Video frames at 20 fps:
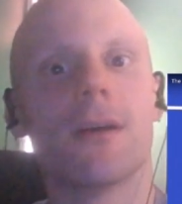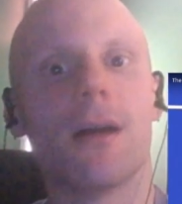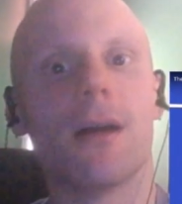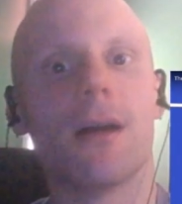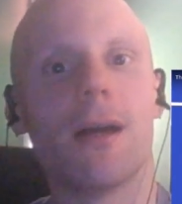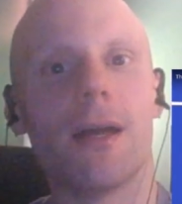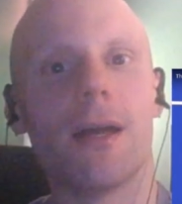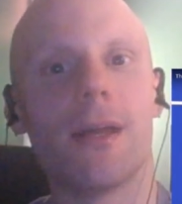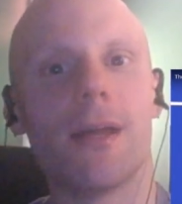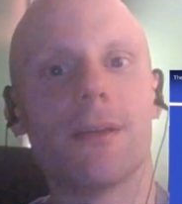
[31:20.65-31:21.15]

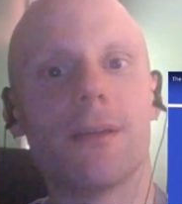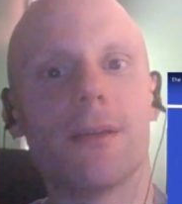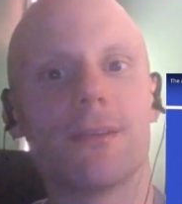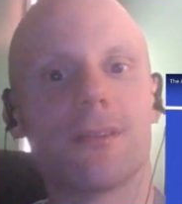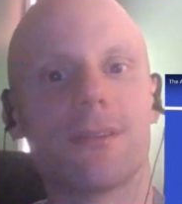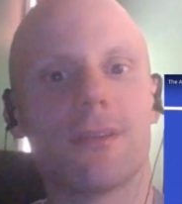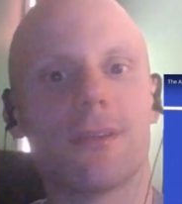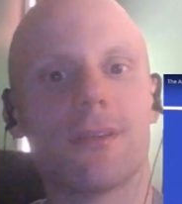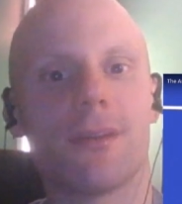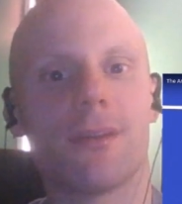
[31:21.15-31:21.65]
And
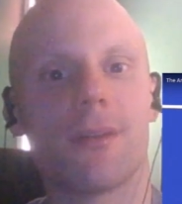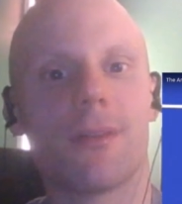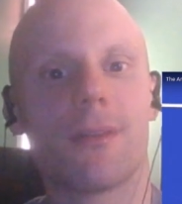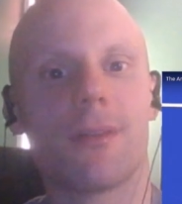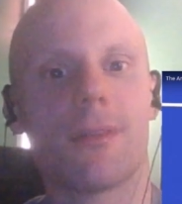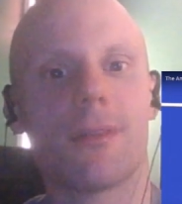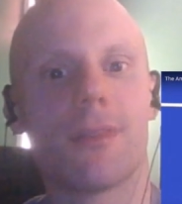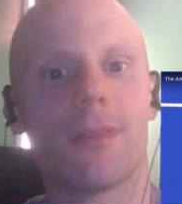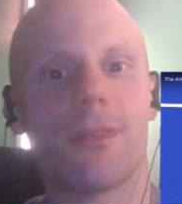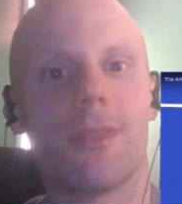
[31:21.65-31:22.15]

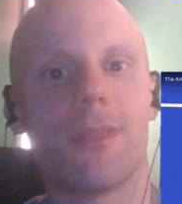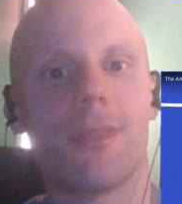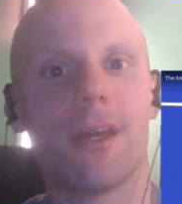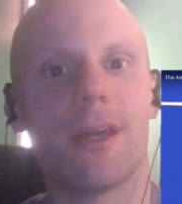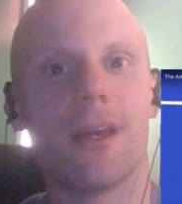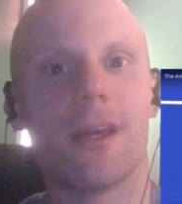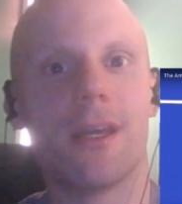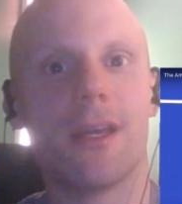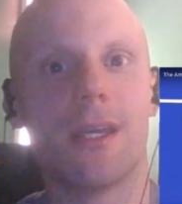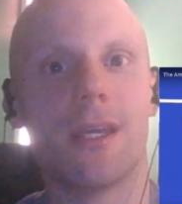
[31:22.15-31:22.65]

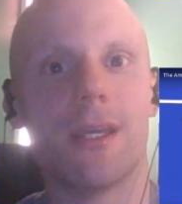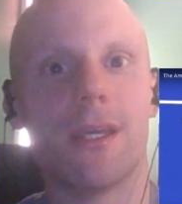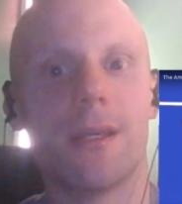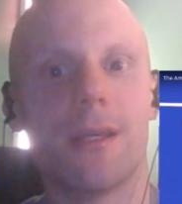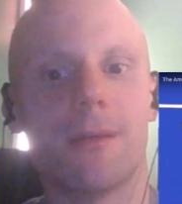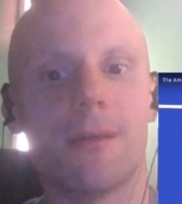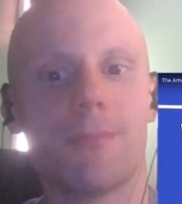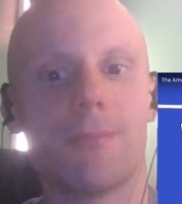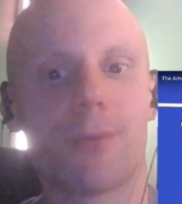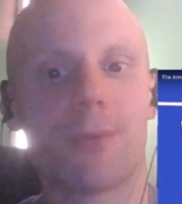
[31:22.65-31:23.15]

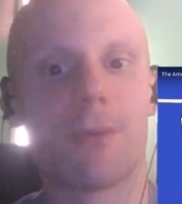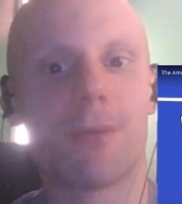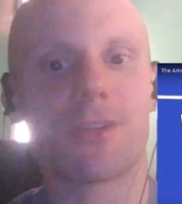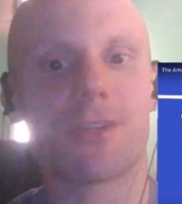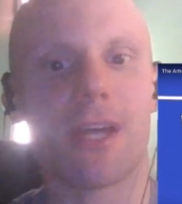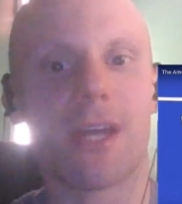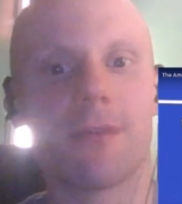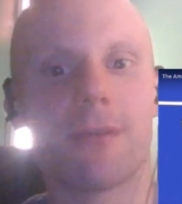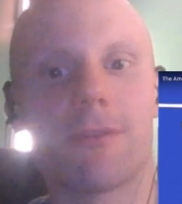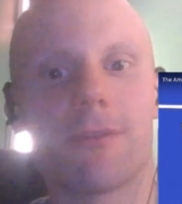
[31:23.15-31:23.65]
they pretty much
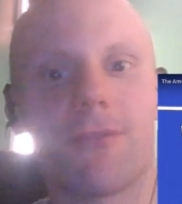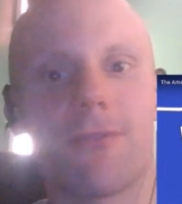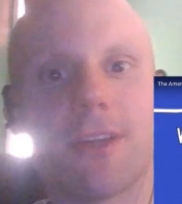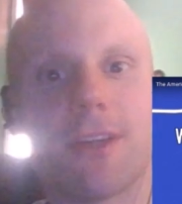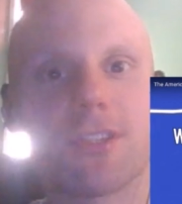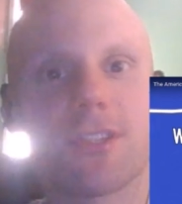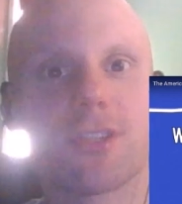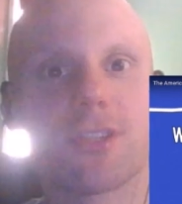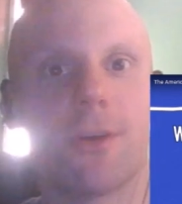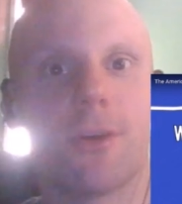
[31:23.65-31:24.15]
had
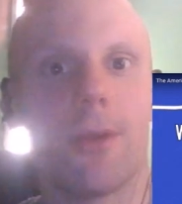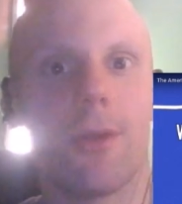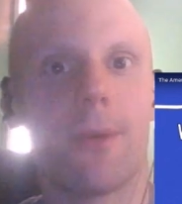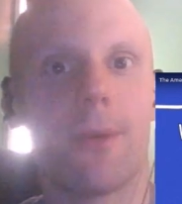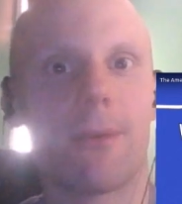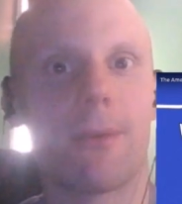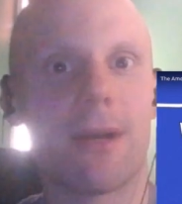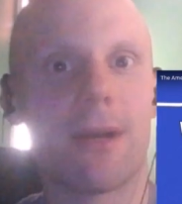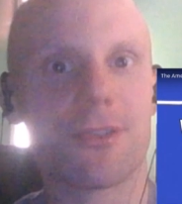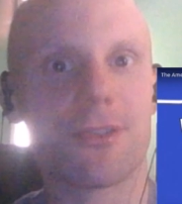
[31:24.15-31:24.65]
defenses all the way
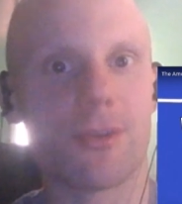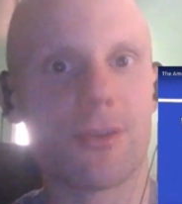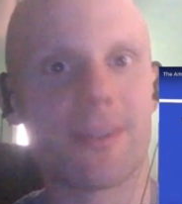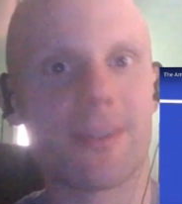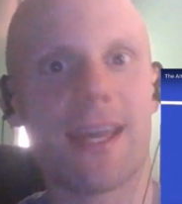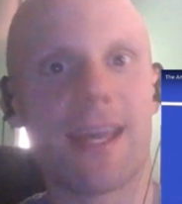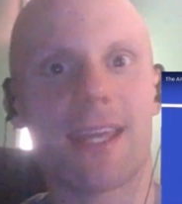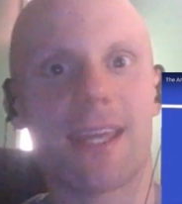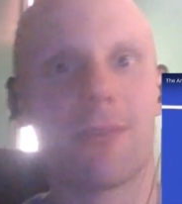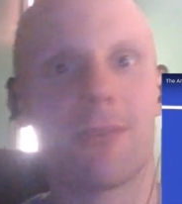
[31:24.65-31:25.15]
around, so
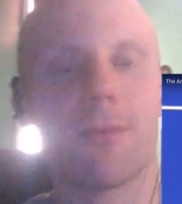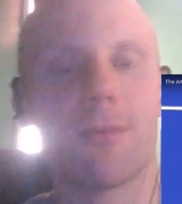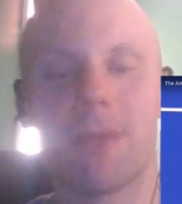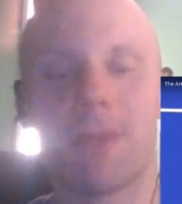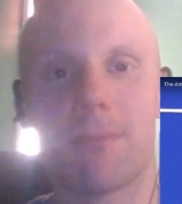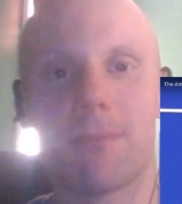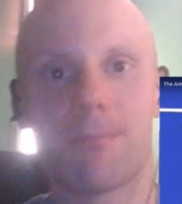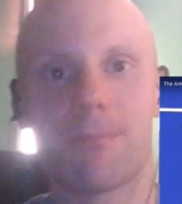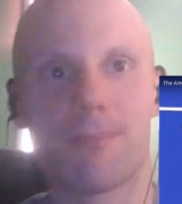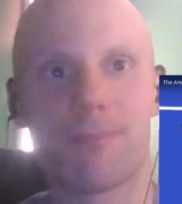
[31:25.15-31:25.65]
attacking would
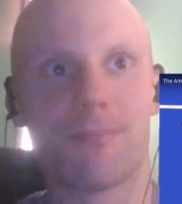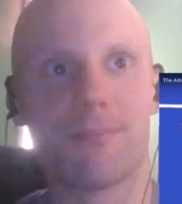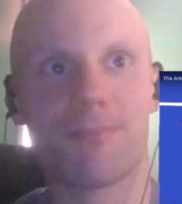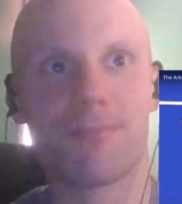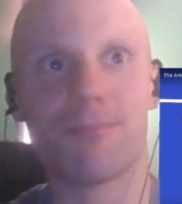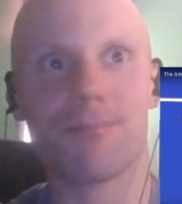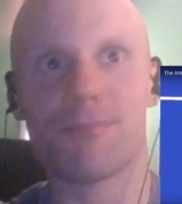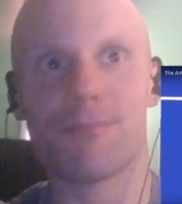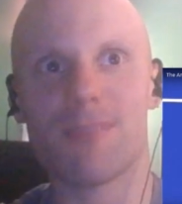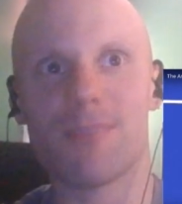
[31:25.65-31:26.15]
be,
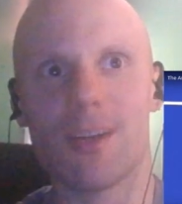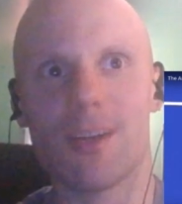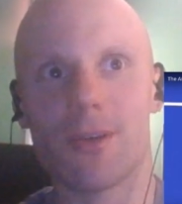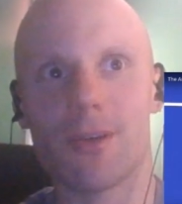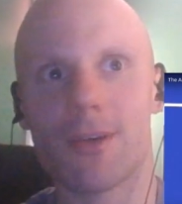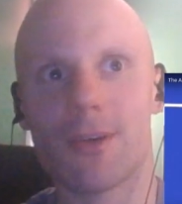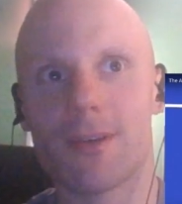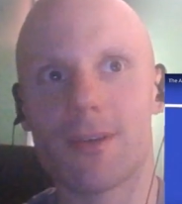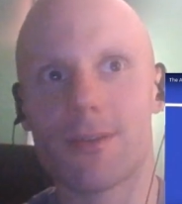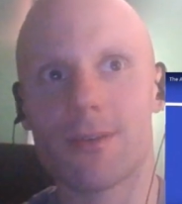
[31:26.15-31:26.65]

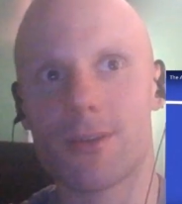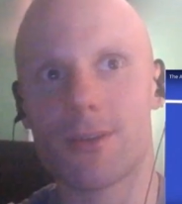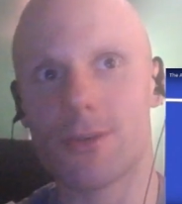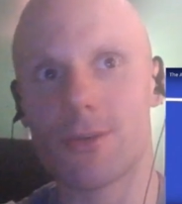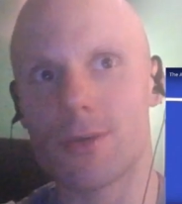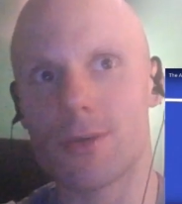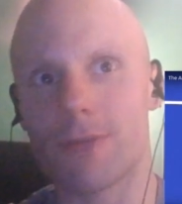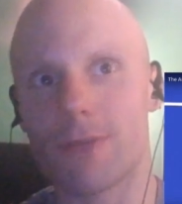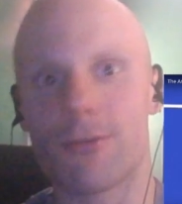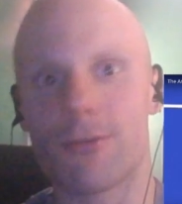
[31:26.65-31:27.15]
you're doing a